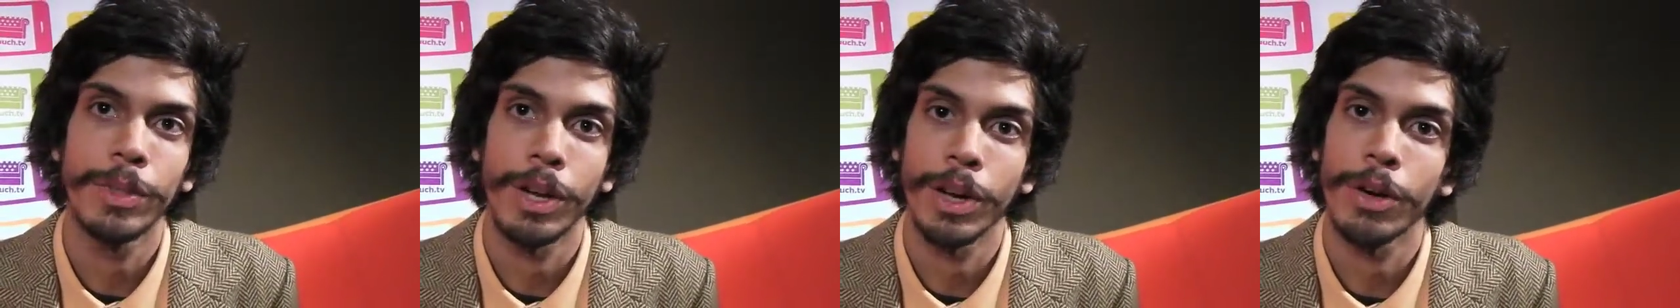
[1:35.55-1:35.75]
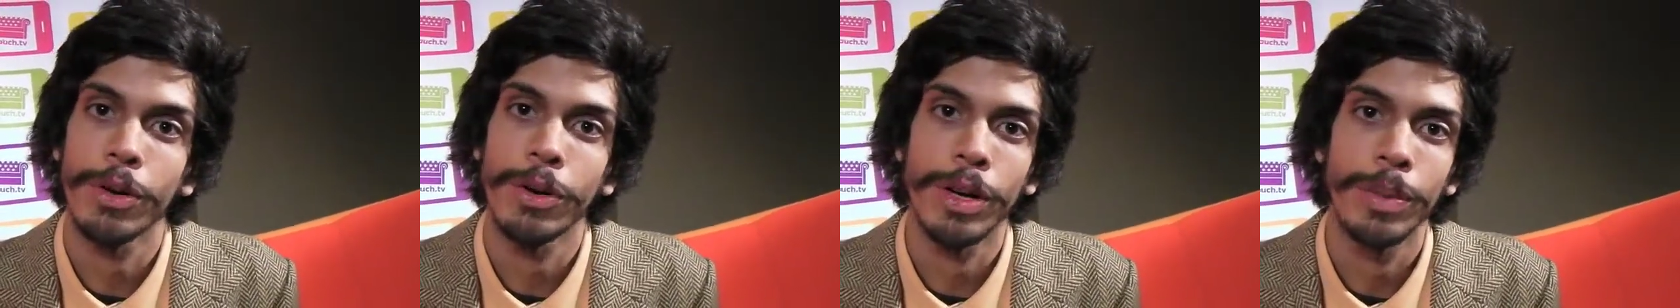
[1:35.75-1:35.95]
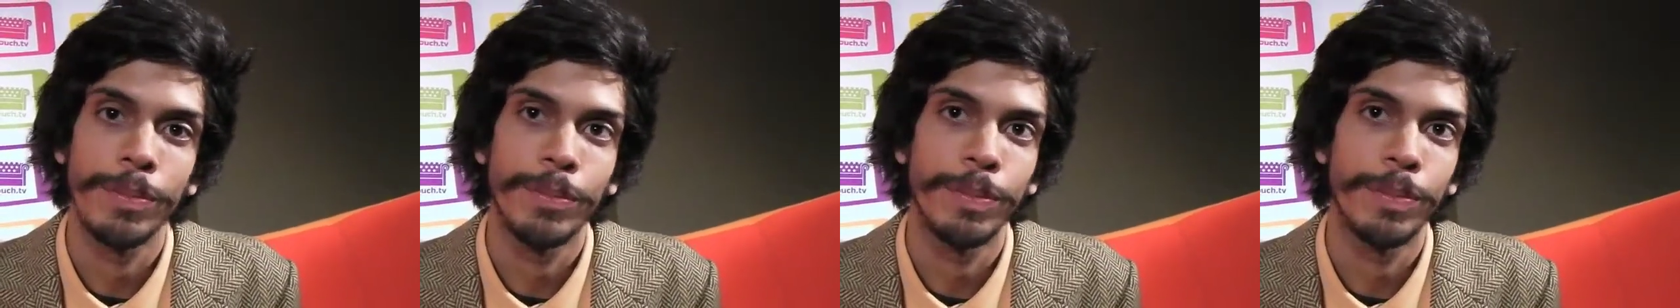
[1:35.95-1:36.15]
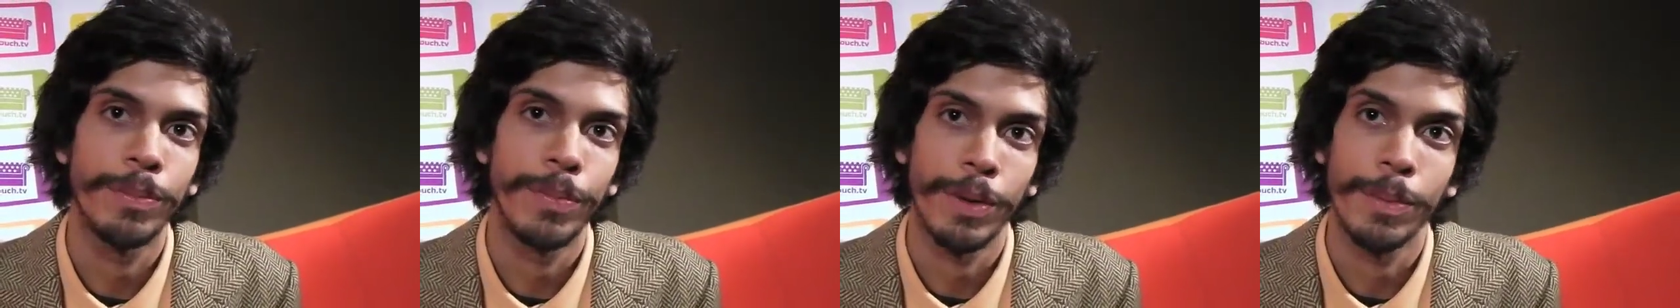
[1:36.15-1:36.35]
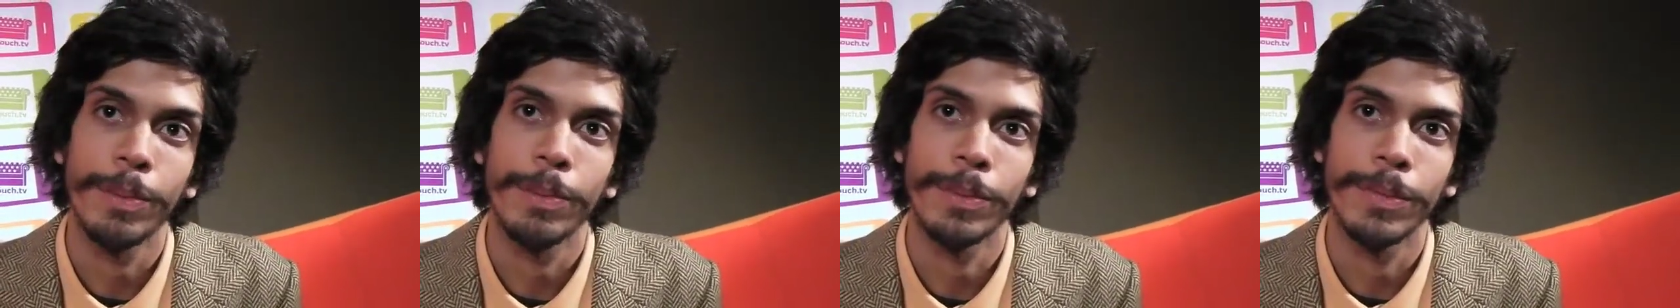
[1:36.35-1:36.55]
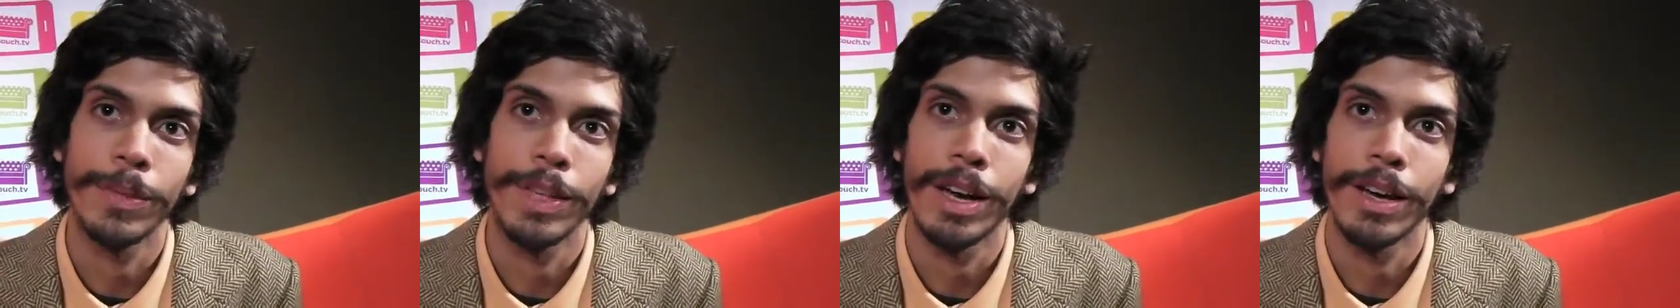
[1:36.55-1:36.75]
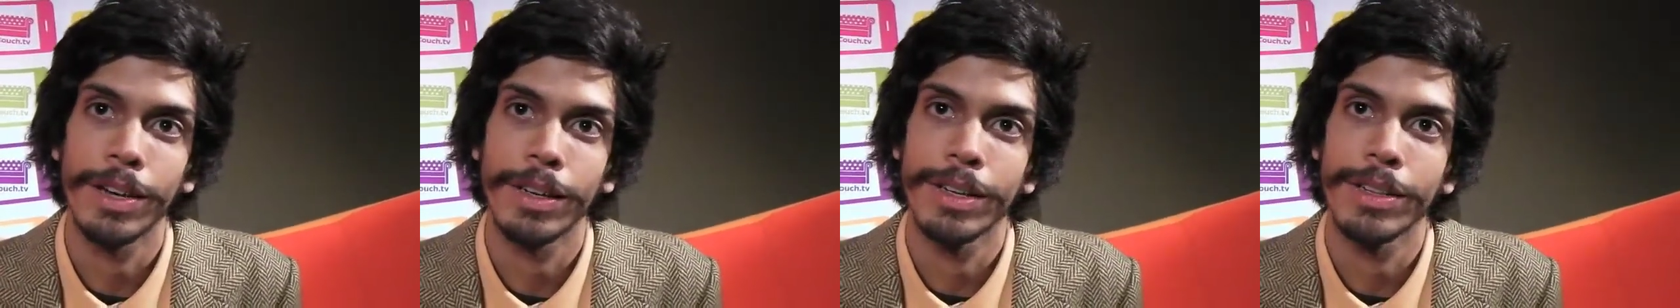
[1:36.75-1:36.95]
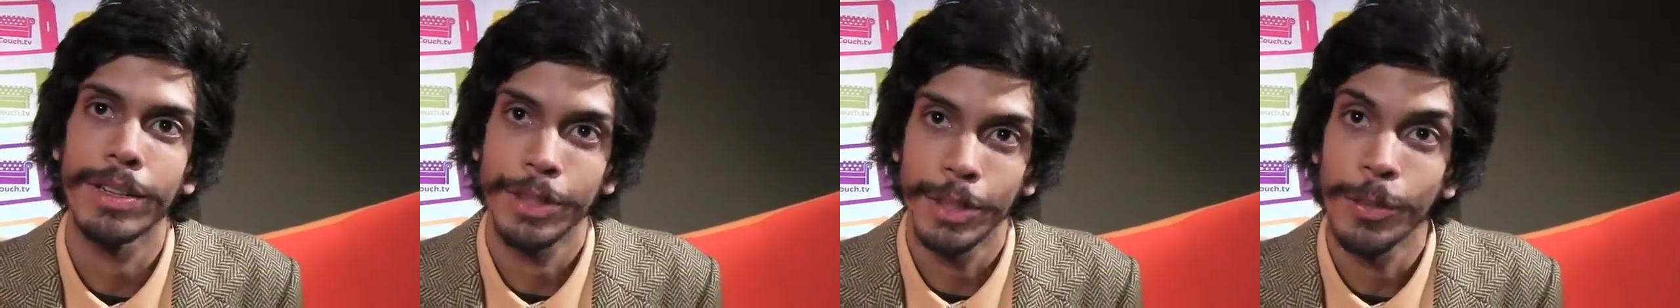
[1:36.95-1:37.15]
We are all come from
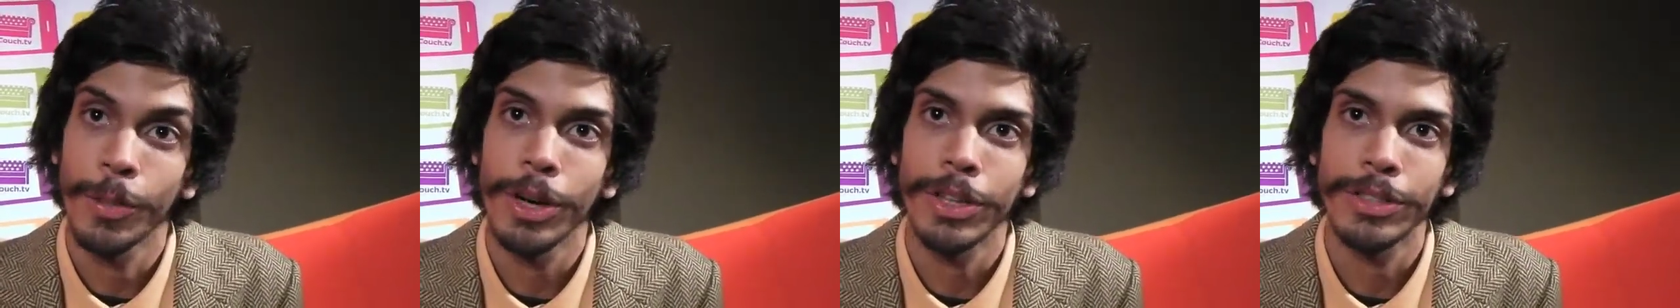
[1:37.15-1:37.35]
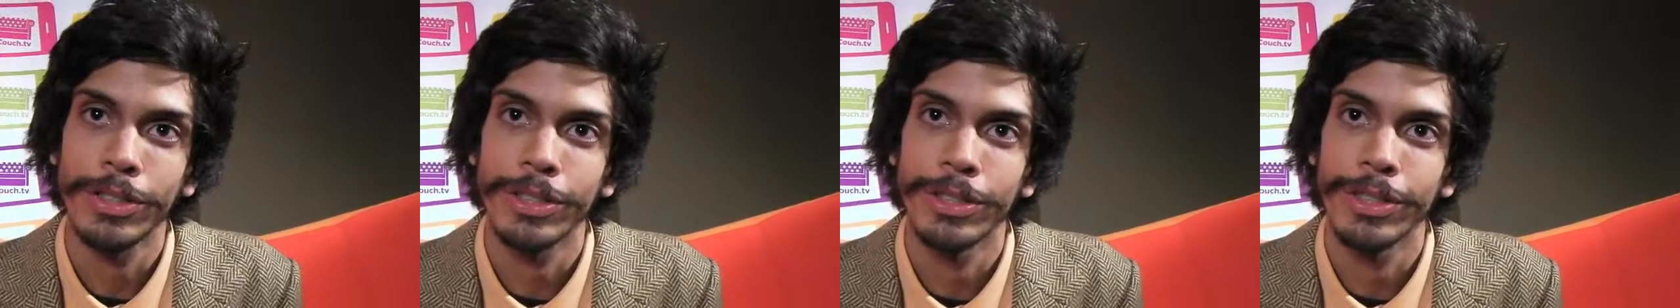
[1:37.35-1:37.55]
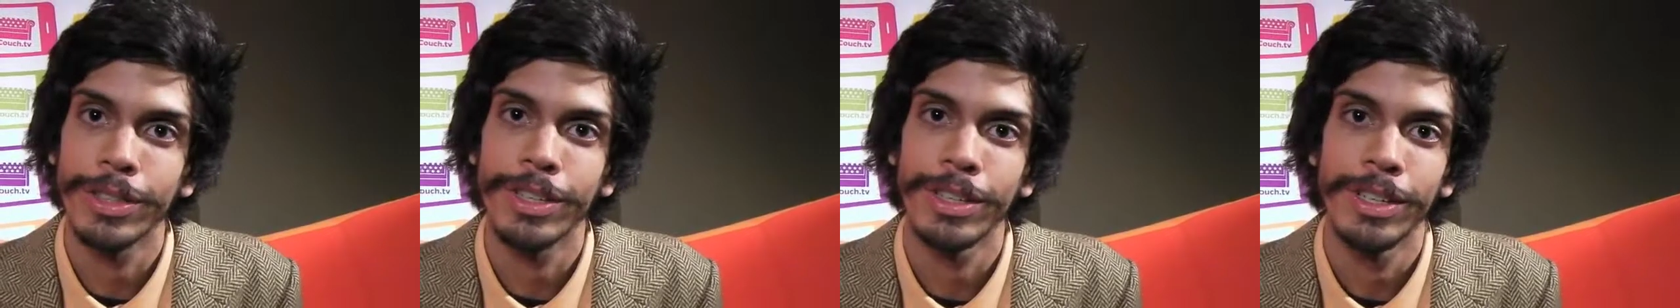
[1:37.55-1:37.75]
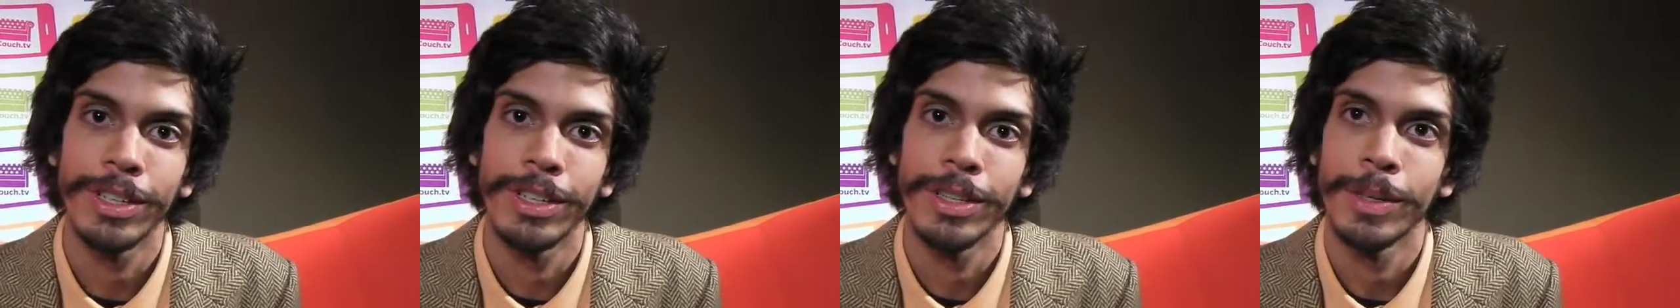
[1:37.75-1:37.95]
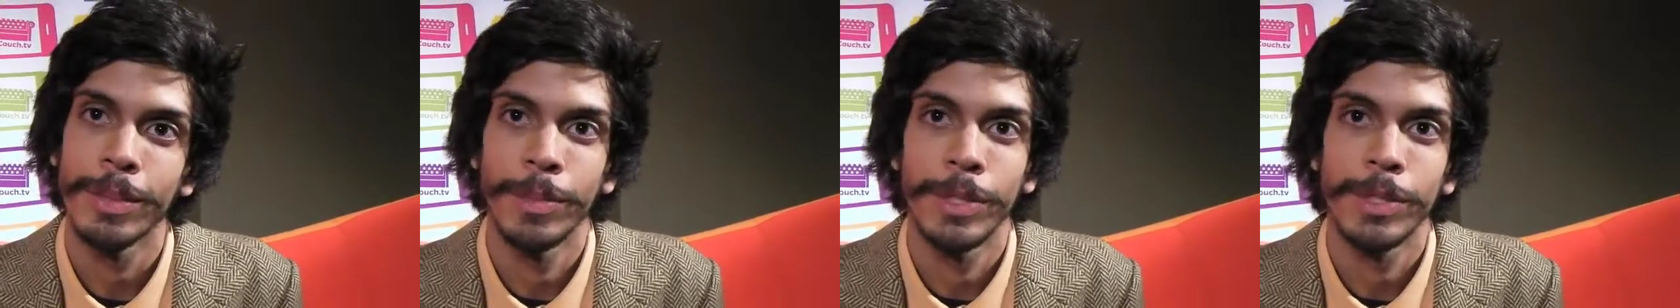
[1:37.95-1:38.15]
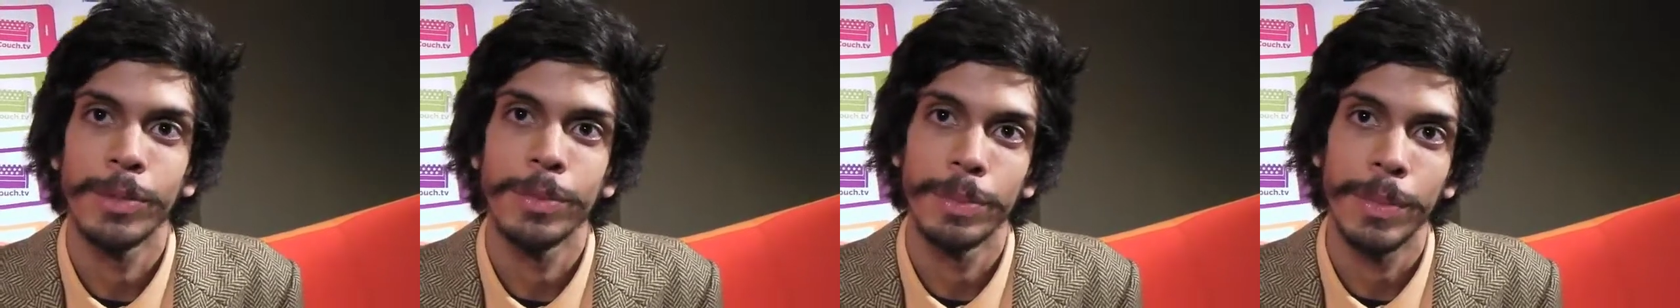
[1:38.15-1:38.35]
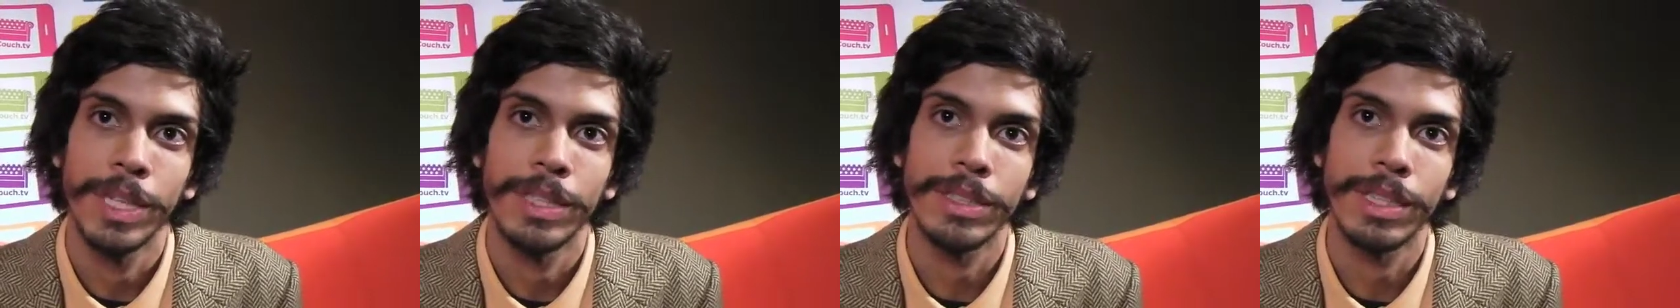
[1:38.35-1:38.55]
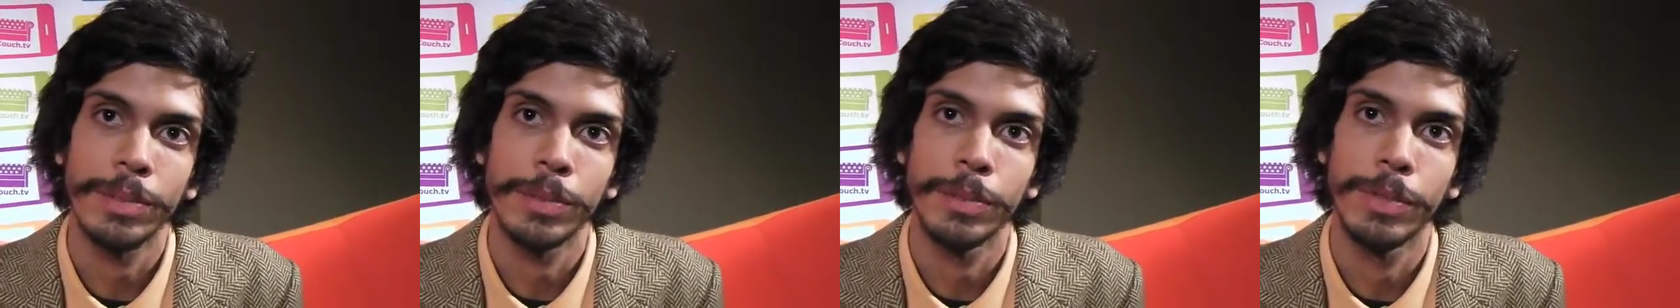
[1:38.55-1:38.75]
the water, but
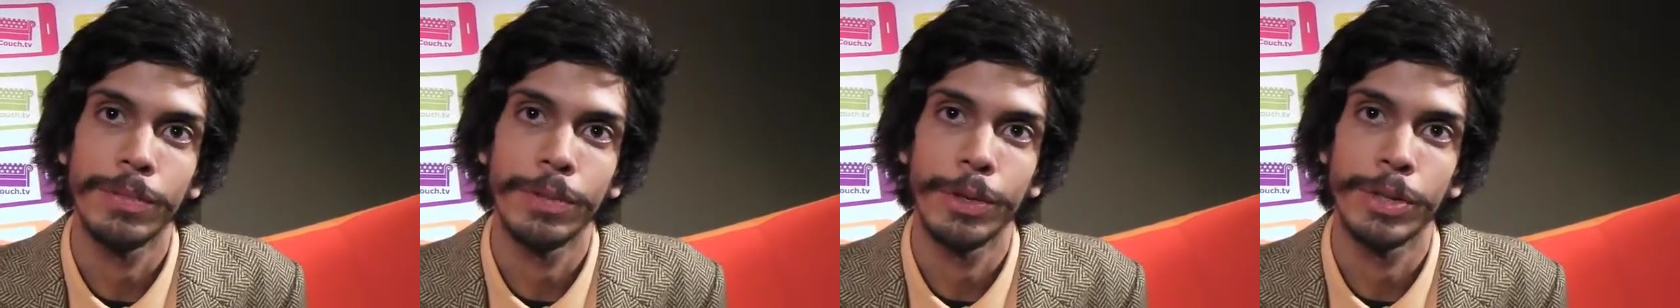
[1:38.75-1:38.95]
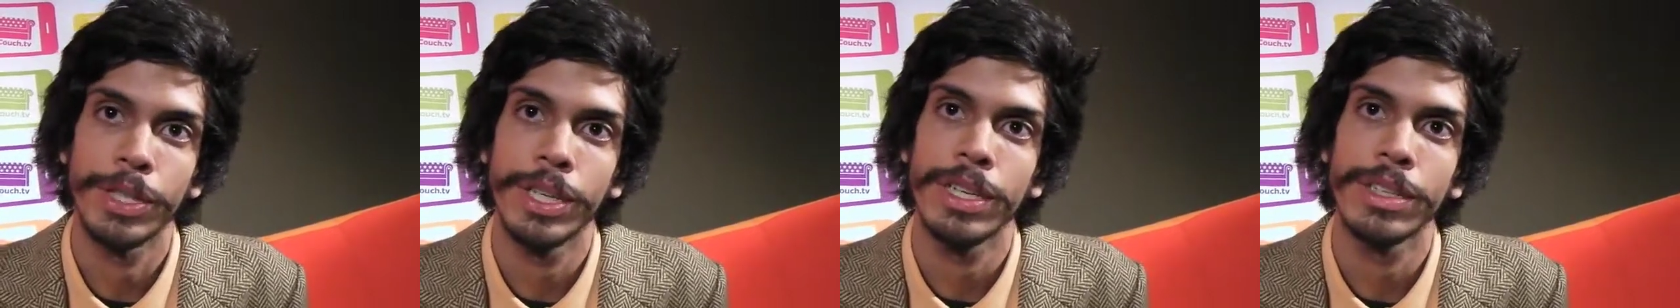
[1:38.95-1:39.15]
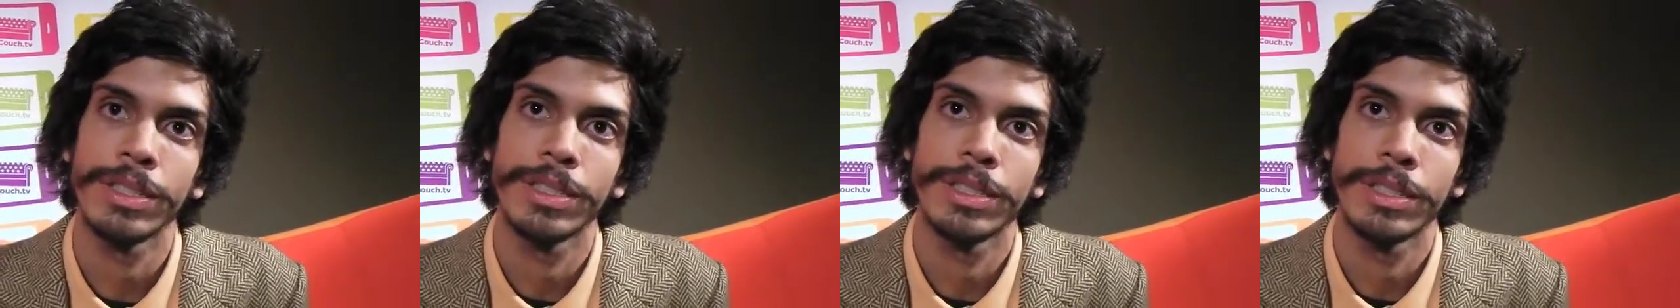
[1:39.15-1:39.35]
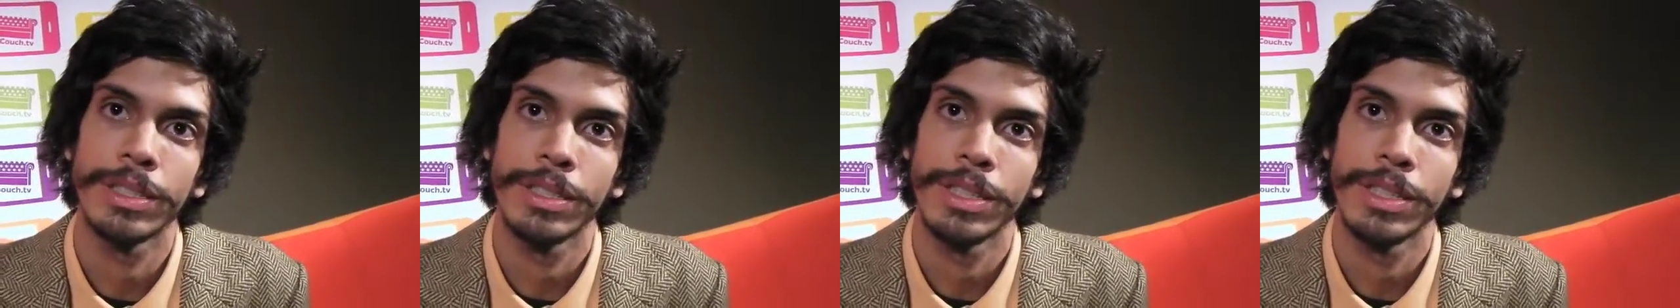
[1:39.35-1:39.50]
many times we forget it,